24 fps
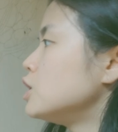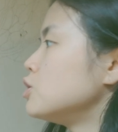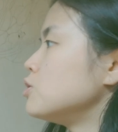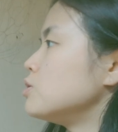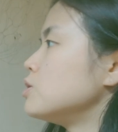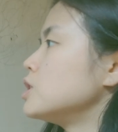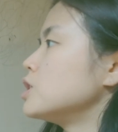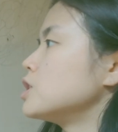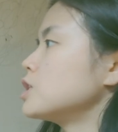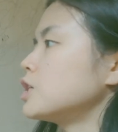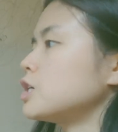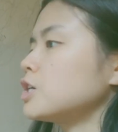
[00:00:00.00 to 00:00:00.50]
she
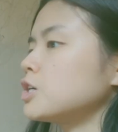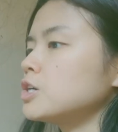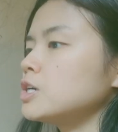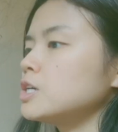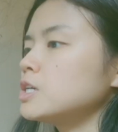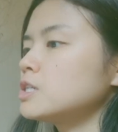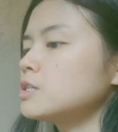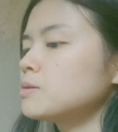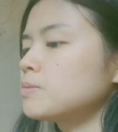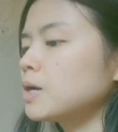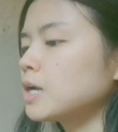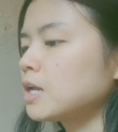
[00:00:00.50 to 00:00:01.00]
was just
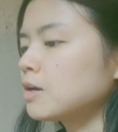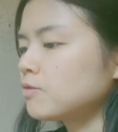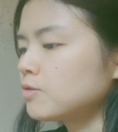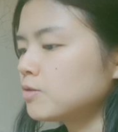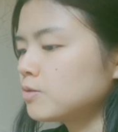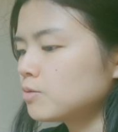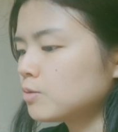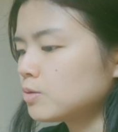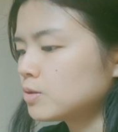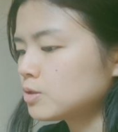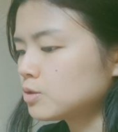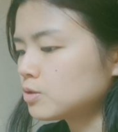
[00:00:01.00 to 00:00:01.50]
curious about
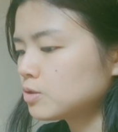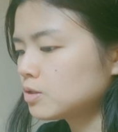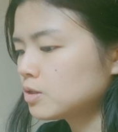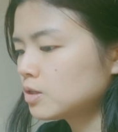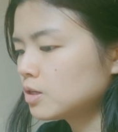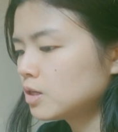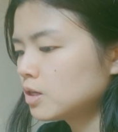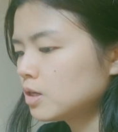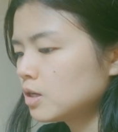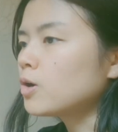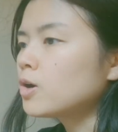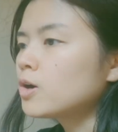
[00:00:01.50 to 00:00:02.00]
everyone's
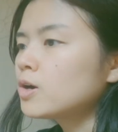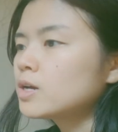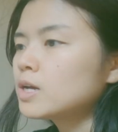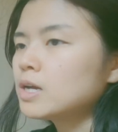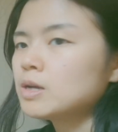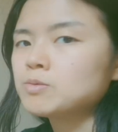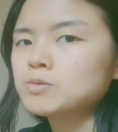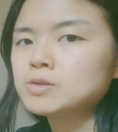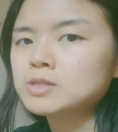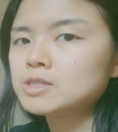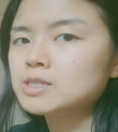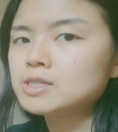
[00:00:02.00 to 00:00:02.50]
work
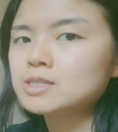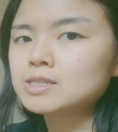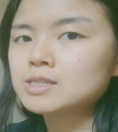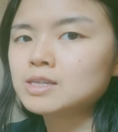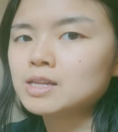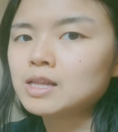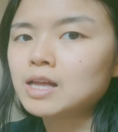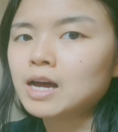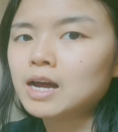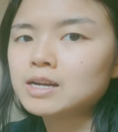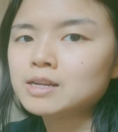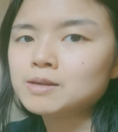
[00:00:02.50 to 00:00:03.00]
and was just
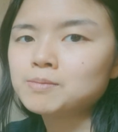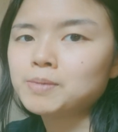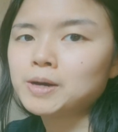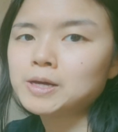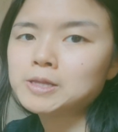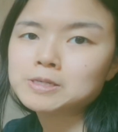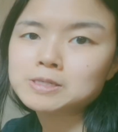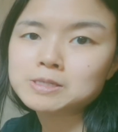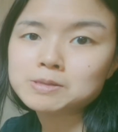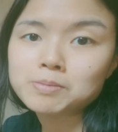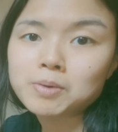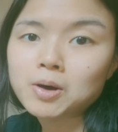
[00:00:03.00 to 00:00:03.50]
delighted by
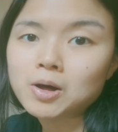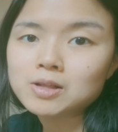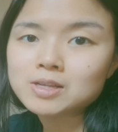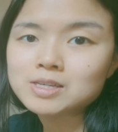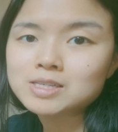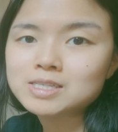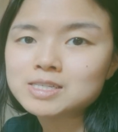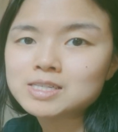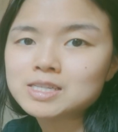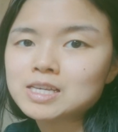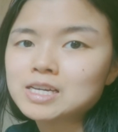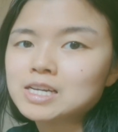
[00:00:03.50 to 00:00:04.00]
the
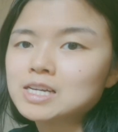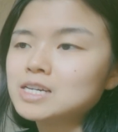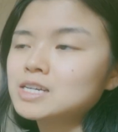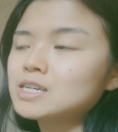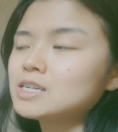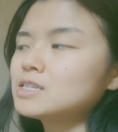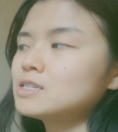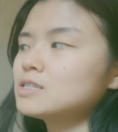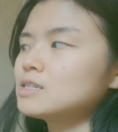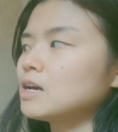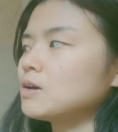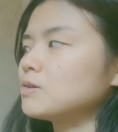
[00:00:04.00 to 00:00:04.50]
smallest
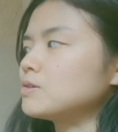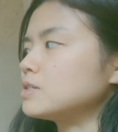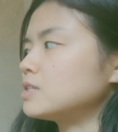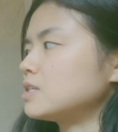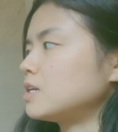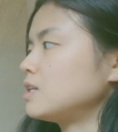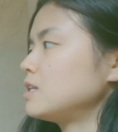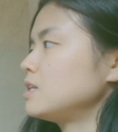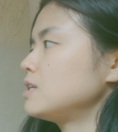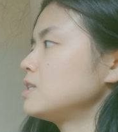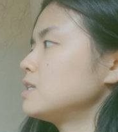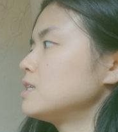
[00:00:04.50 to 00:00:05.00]
things. I was
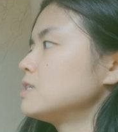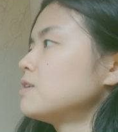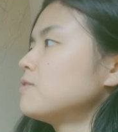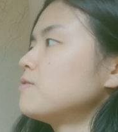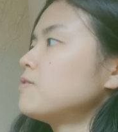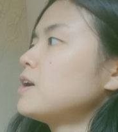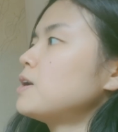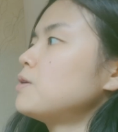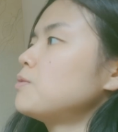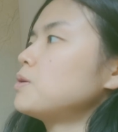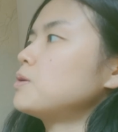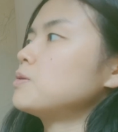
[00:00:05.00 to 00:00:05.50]
at like this
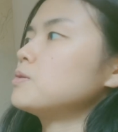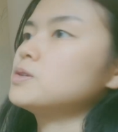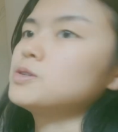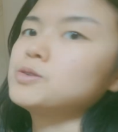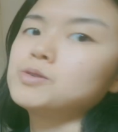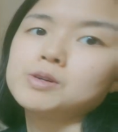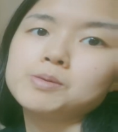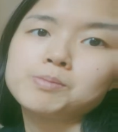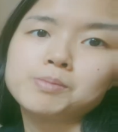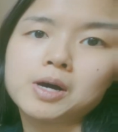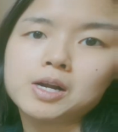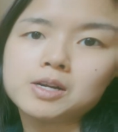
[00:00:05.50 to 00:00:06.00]
event where we were
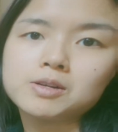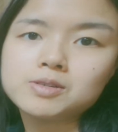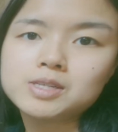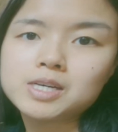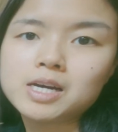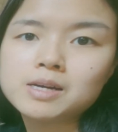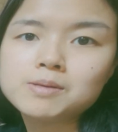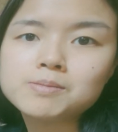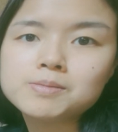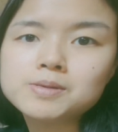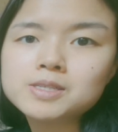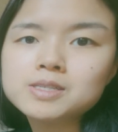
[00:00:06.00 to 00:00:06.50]
doing
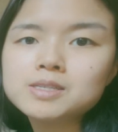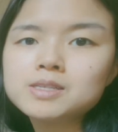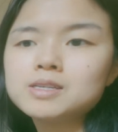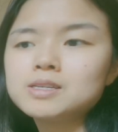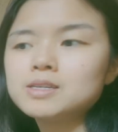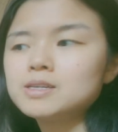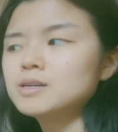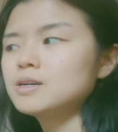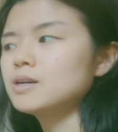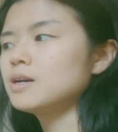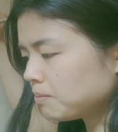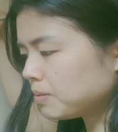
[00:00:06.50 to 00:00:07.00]
monotypes.
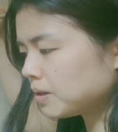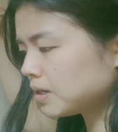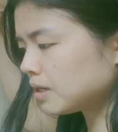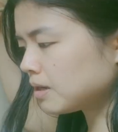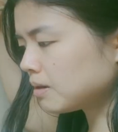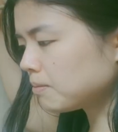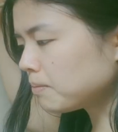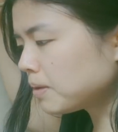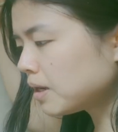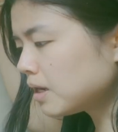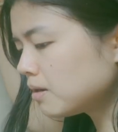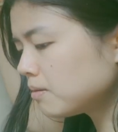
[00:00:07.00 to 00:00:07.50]
But
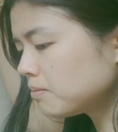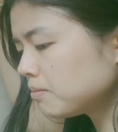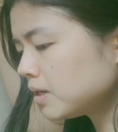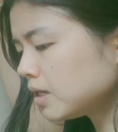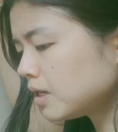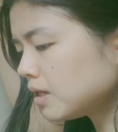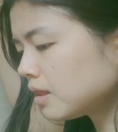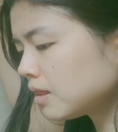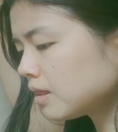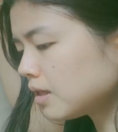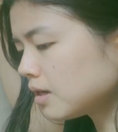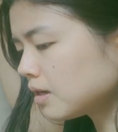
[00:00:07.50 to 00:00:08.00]
it made
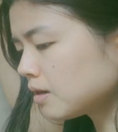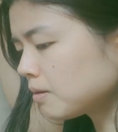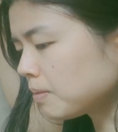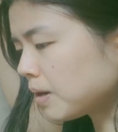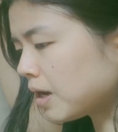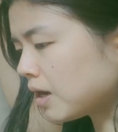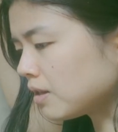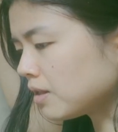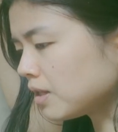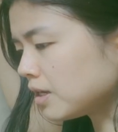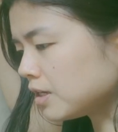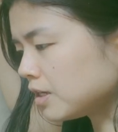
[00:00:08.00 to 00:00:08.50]
me think
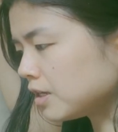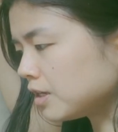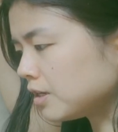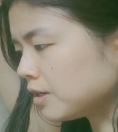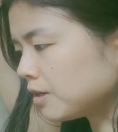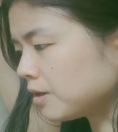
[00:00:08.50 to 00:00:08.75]
about like,